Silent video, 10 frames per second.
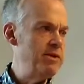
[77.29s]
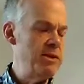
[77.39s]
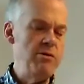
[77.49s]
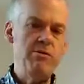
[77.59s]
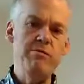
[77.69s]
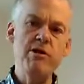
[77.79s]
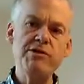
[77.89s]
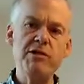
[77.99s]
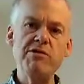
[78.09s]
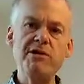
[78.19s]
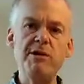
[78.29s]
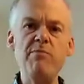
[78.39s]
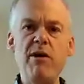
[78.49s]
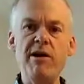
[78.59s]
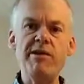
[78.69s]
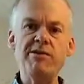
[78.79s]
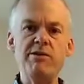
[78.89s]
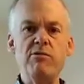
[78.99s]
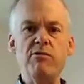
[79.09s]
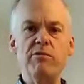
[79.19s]
So most oats that you buy in the
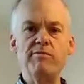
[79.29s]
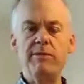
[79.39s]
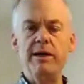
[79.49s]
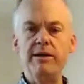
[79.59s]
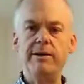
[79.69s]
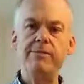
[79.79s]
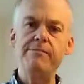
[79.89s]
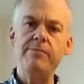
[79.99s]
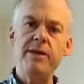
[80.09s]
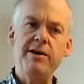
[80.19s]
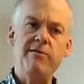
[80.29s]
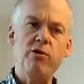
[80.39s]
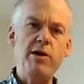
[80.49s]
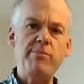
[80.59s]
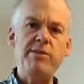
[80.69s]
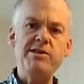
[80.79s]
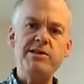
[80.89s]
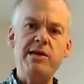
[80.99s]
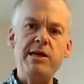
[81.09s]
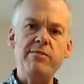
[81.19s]
store have already been
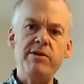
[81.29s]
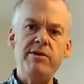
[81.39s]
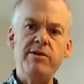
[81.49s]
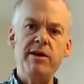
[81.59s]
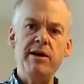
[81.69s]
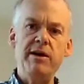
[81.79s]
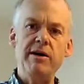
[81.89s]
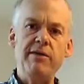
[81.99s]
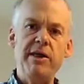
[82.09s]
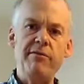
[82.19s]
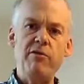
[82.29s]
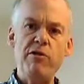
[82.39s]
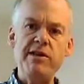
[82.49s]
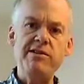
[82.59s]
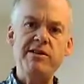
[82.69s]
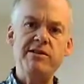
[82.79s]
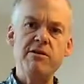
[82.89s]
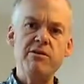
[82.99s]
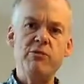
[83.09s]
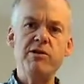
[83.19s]
steamed and therefore heated.
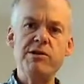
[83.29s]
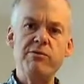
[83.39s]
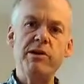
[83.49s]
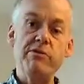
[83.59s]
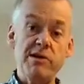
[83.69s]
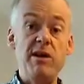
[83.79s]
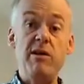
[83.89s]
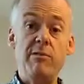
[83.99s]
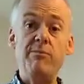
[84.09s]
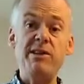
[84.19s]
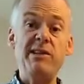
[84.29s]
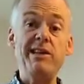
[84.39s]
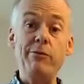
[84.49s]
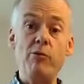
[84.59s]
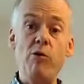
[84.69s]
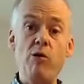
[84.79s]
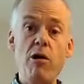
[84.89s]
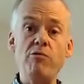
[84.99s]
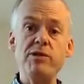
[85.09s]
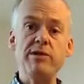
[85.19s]
So the ones that we use are basically raw
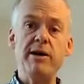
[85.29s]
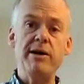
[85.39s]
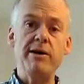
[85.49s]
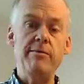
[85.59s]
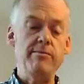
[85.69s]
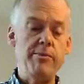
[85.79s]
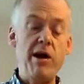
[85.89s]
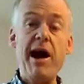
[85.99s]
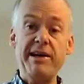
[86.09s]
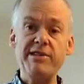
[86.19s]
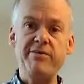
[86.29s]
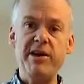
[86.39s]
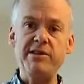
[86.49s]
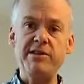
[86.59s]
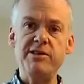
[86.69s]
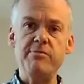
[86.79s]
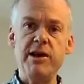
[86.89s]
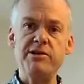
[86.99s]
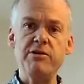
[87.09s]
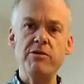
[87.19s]
oats, but activated to
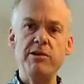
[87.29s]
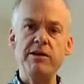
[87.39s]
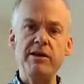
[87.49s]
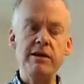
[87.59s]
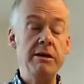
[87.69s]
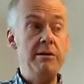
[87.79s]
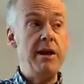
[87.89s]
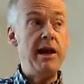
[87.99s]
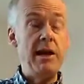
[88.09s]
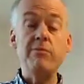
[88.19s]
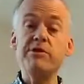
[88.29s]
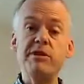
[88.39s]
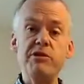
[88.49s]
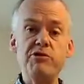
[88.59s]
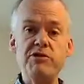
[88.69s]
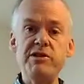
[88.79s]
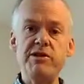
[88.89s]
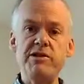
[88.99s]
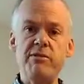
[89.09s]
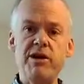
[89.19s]
make sure that enables the
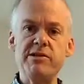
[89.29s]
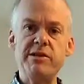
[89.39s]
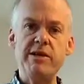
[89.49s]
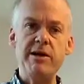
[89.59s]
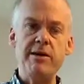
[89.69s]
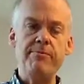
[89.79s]
nutrition to actually